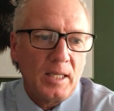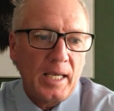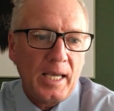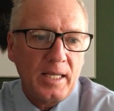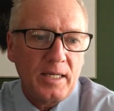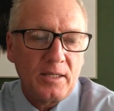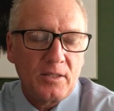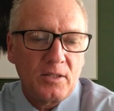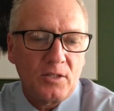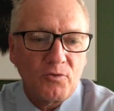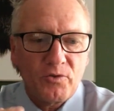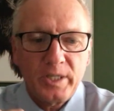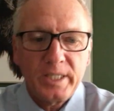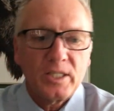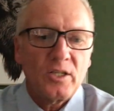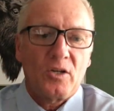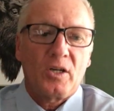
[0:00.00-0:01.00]
and the
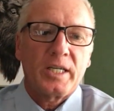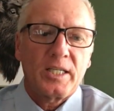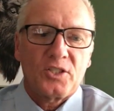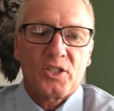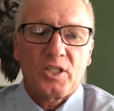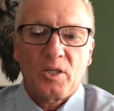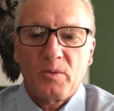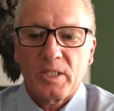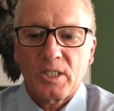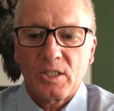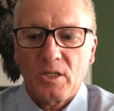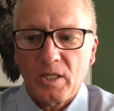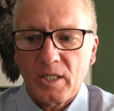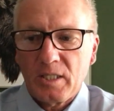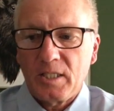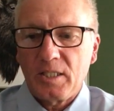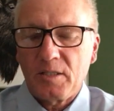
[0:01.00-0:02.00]
reason I get so
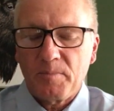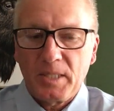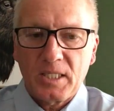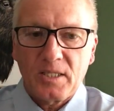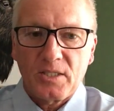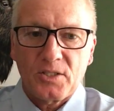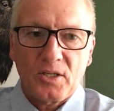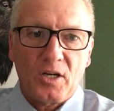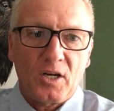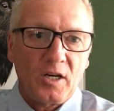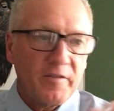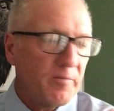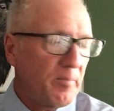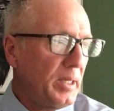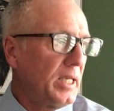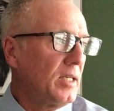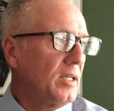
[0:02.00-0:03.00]
excited is because
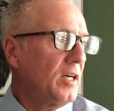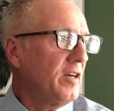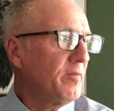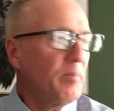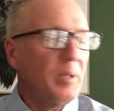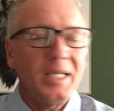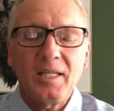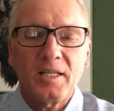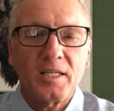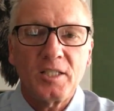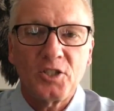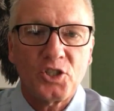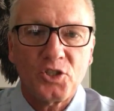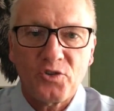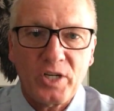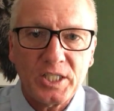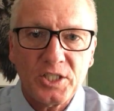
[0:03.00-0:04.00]
I've been a
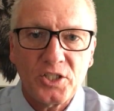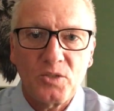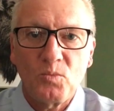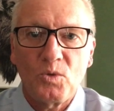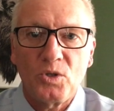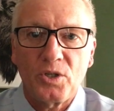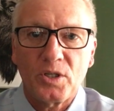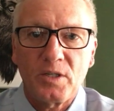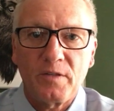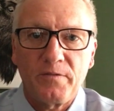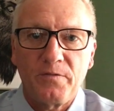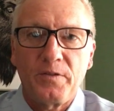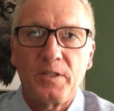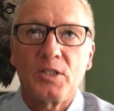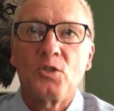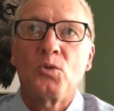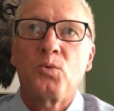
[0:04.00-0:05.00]
construction worker
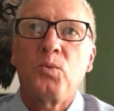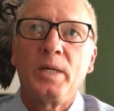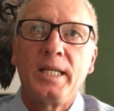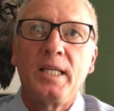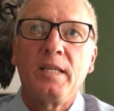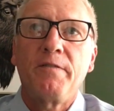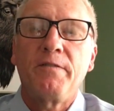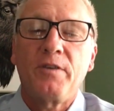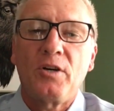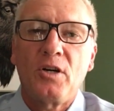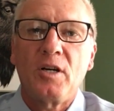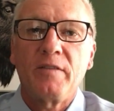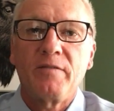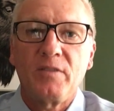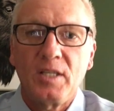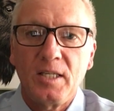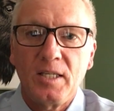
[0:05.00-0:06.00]
for
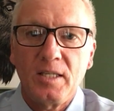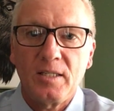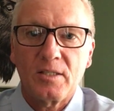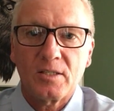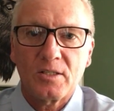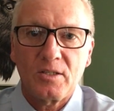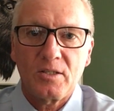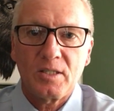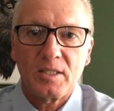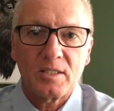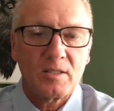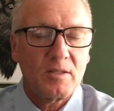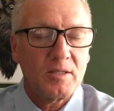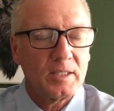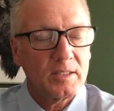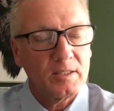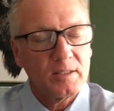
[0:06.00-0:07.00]
25 years, guys.
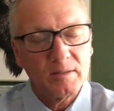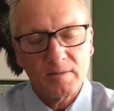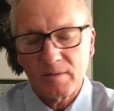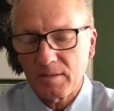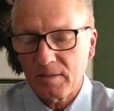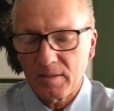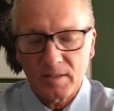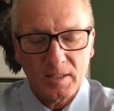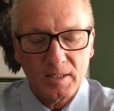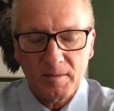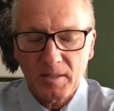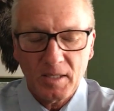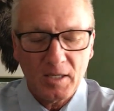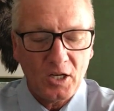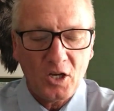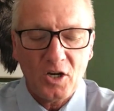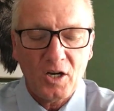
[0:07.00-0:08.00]
Like,
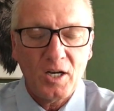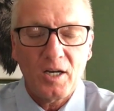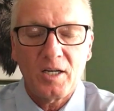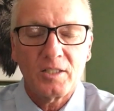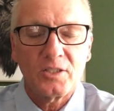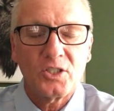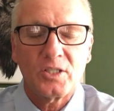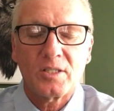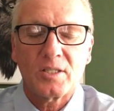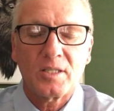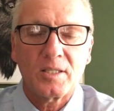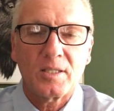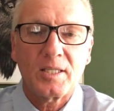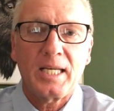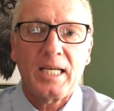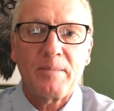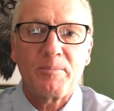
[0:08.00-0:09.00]
I
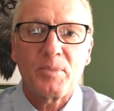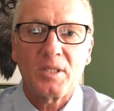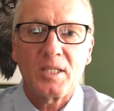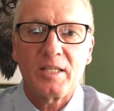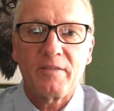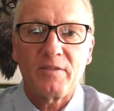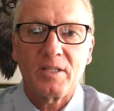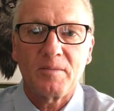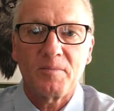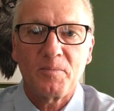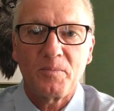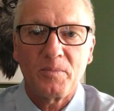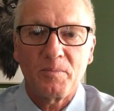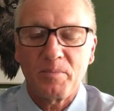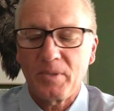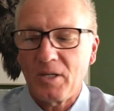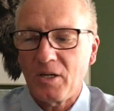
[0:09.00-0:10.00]
just can't believe it.
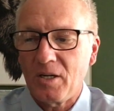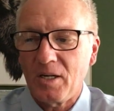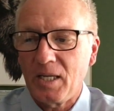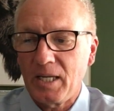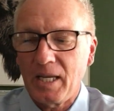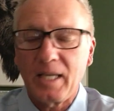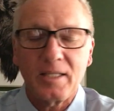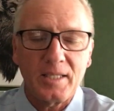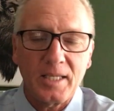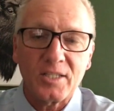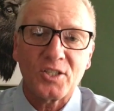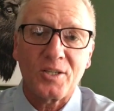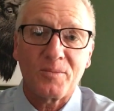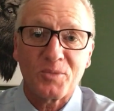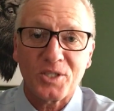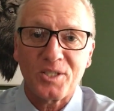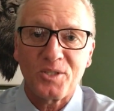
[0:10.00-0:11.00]
And yes,
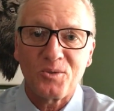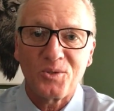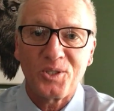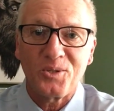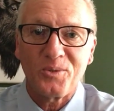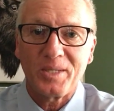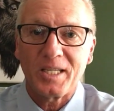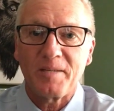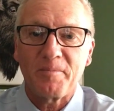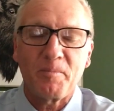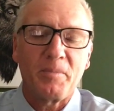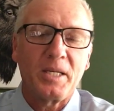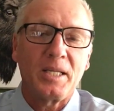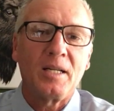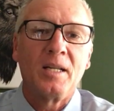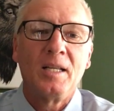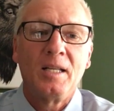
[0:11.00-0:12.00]
I'm still doing it,
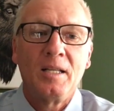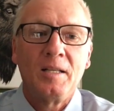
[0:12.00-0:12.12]
but